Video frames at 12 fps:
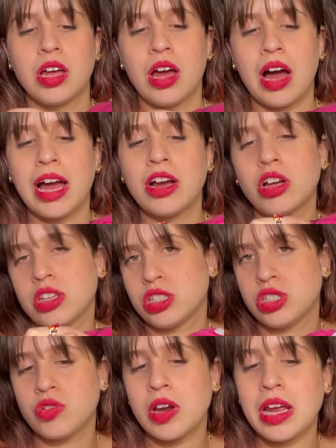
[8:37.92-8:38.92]
got a
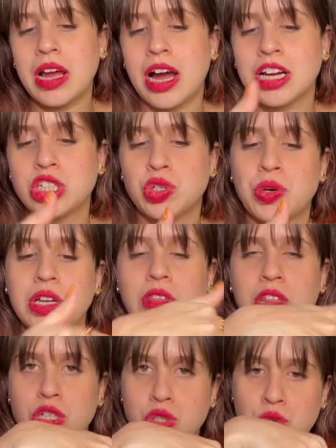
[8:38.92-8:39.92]
string, I stringed
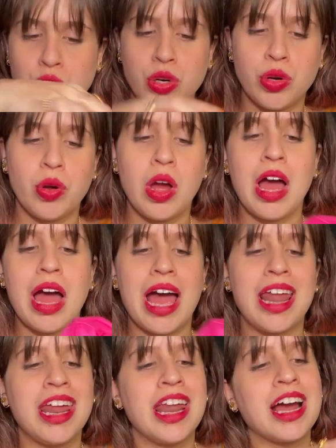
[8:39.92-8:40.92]
it through,
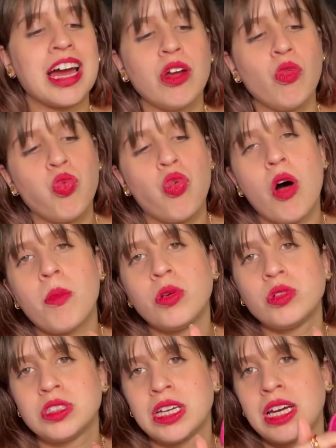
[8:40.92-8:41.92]
and then I kind of
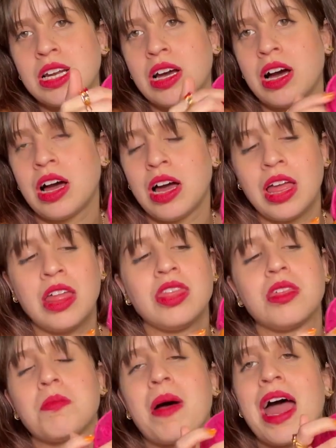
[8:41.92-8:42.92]
wobbled it in
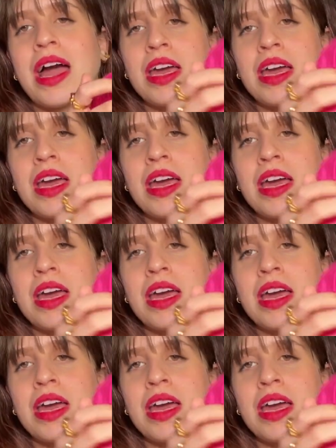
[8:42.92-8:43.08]
the back